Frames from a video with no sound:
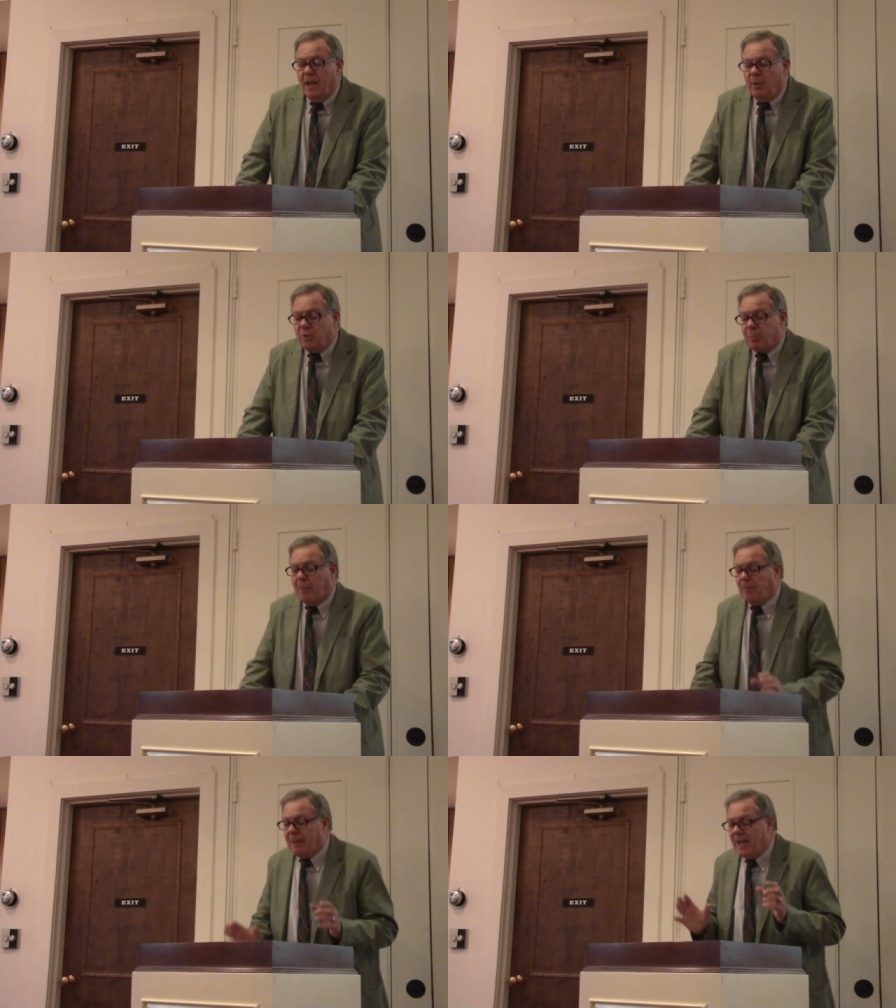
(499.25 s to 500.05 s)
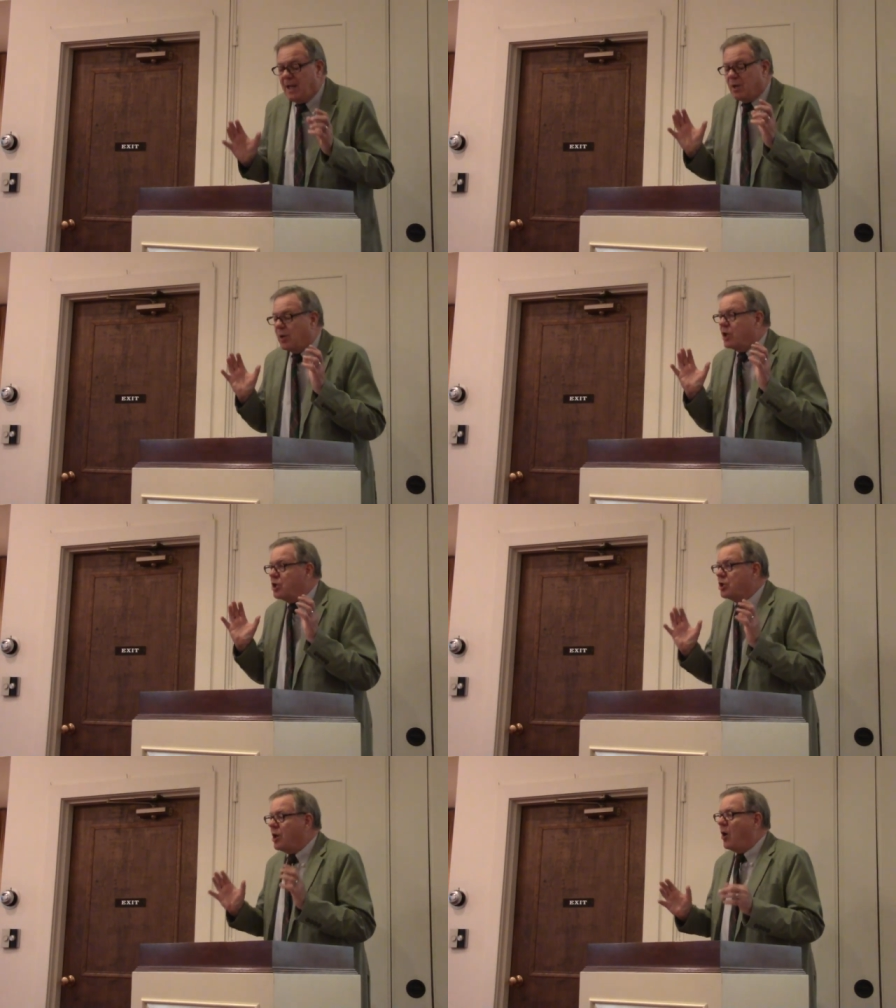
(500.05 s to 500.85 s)
He was probably eager to
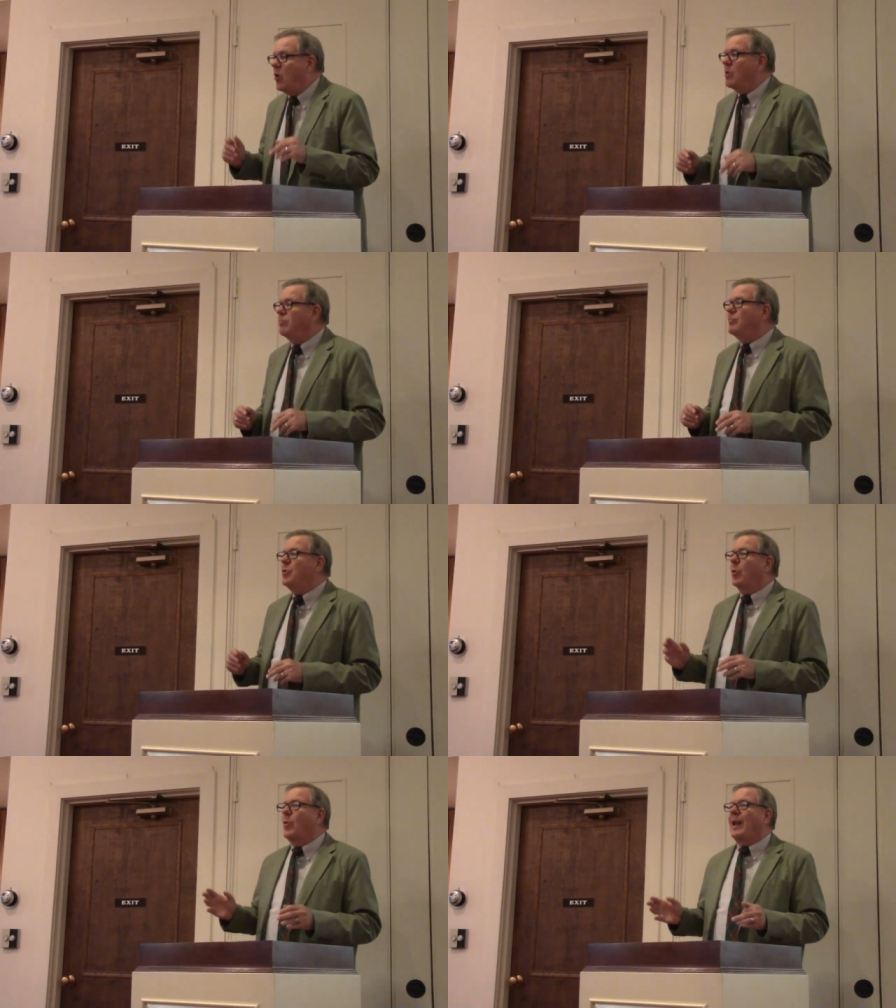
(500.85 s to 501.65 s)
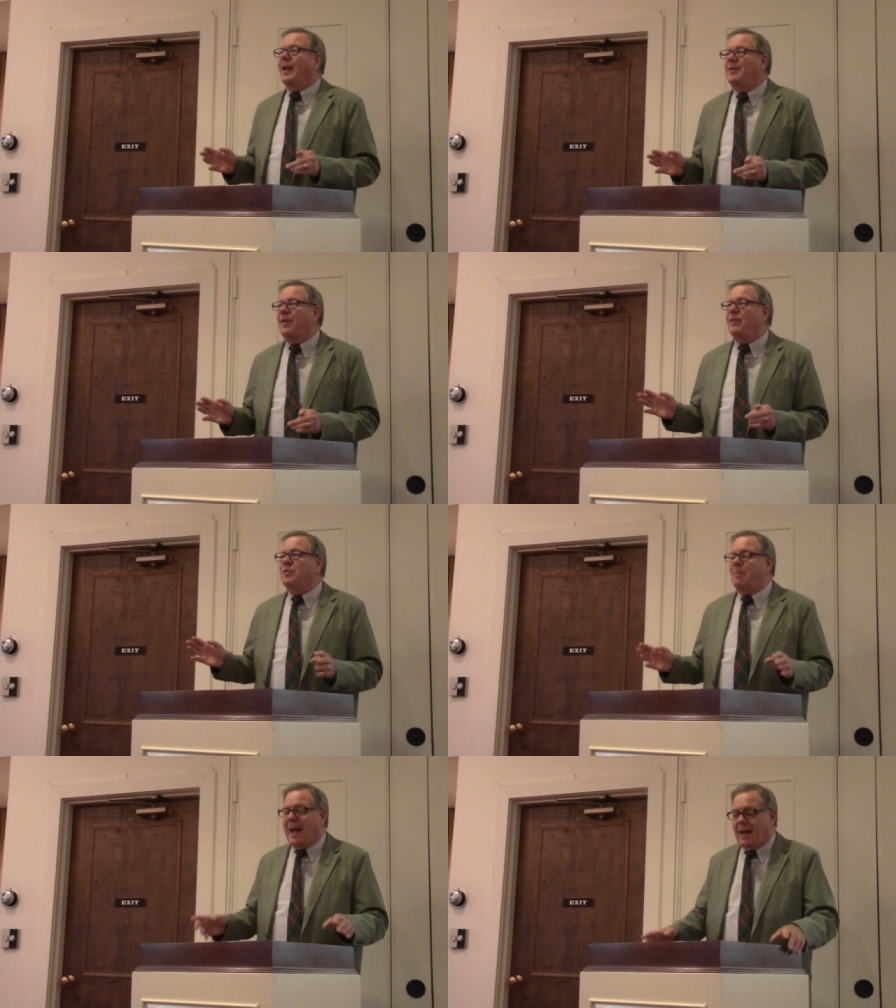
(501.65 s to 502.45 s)
show the
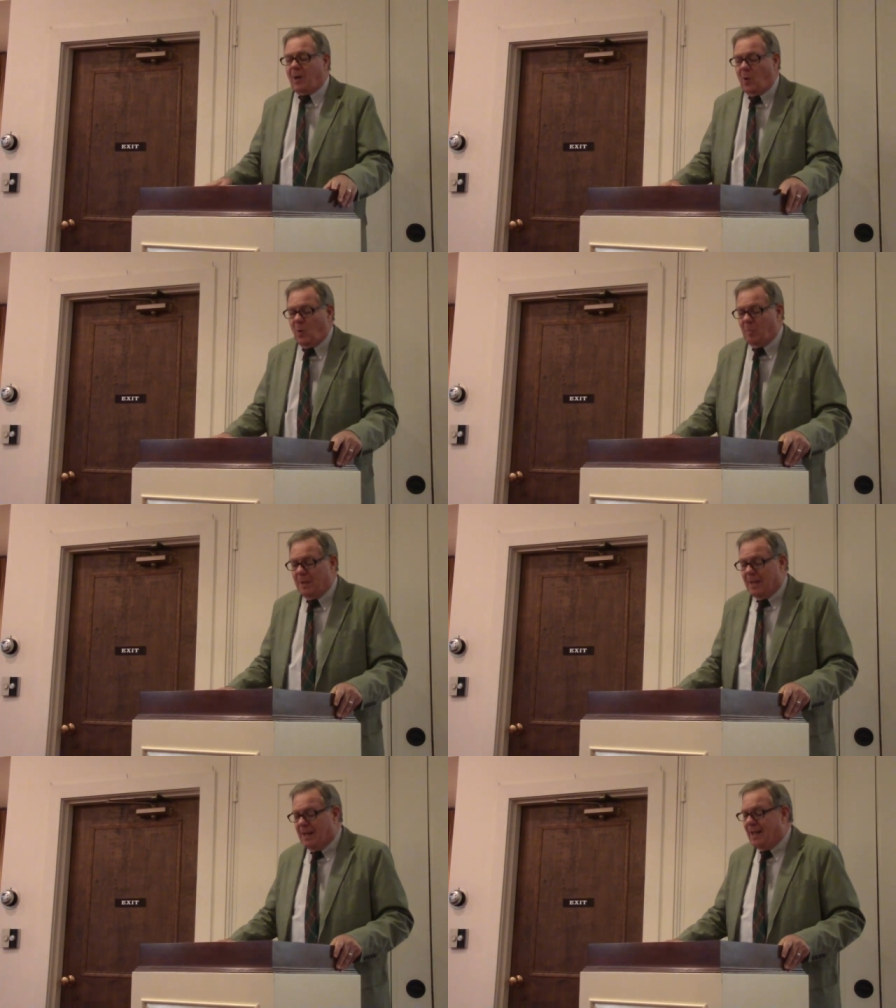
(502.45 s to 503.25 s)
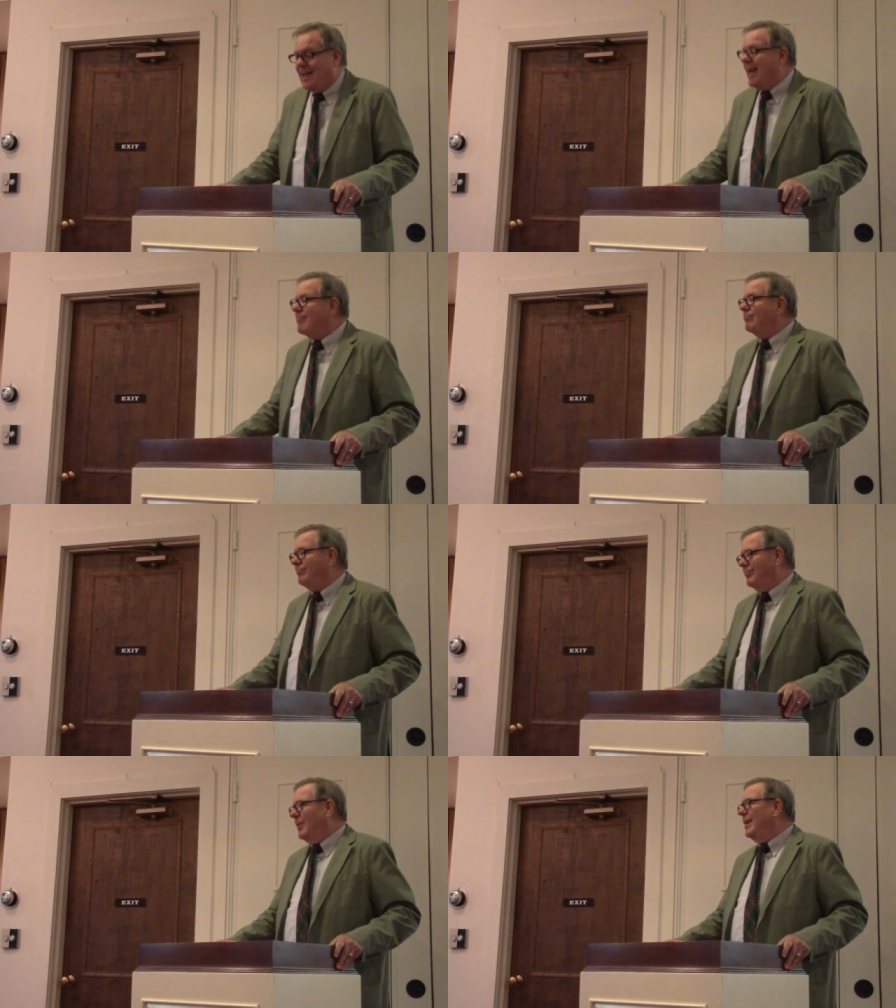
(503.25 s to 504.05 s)
relatives back home
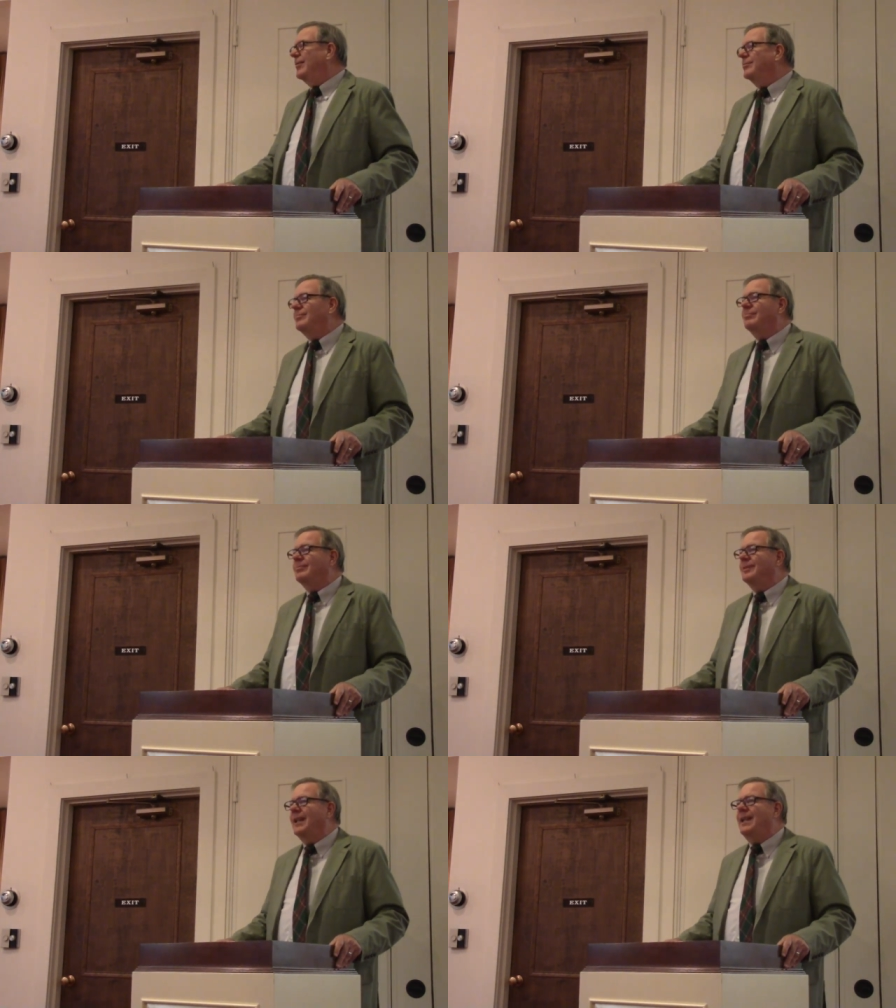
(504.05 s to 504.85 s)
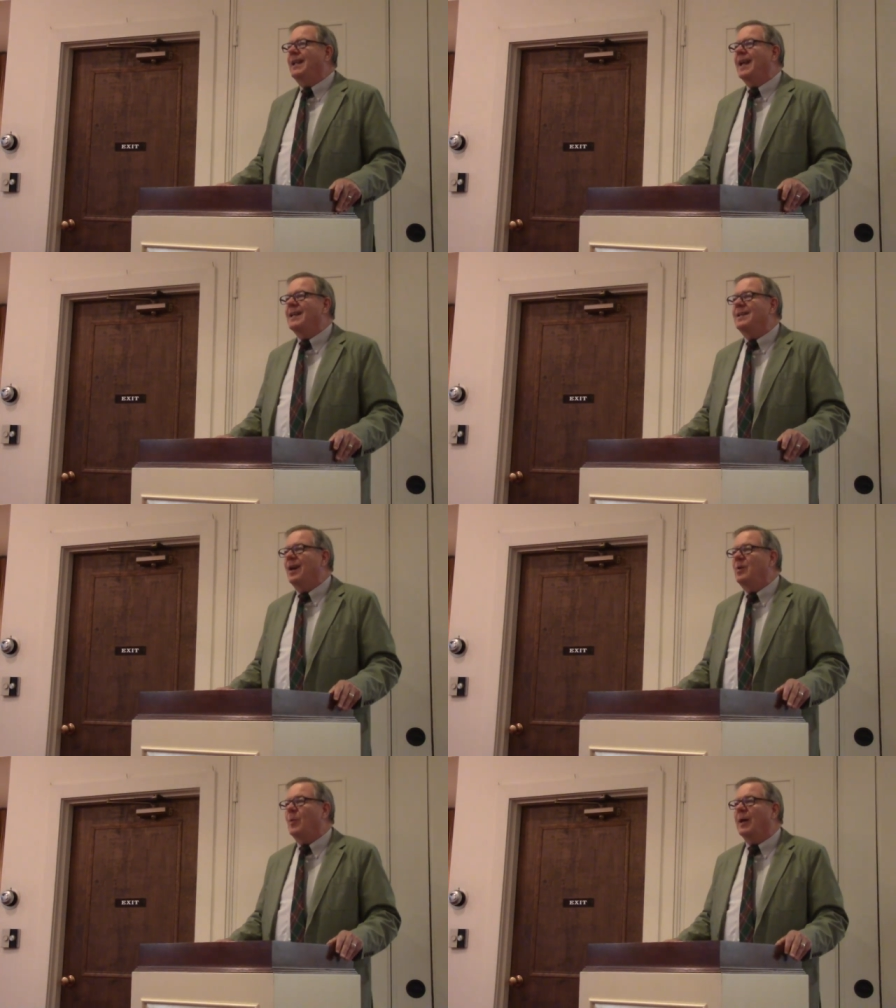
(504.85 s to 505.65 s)
that, well, he had
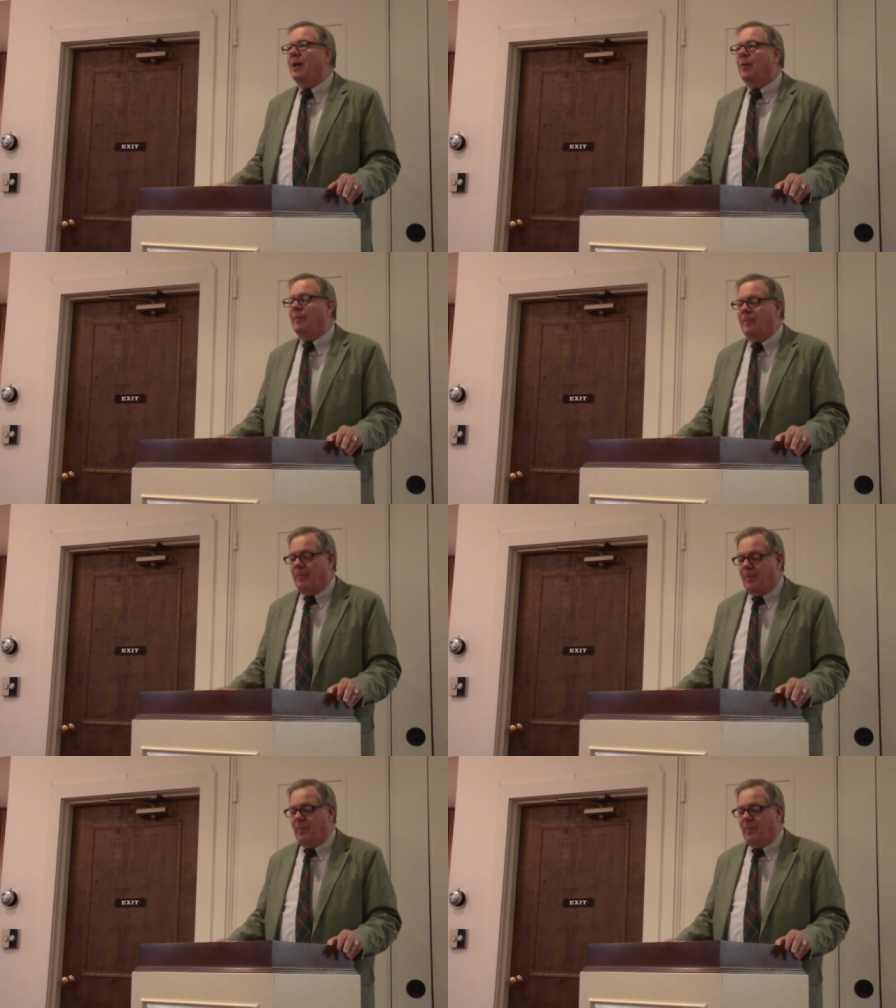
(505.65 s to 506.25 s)
done well.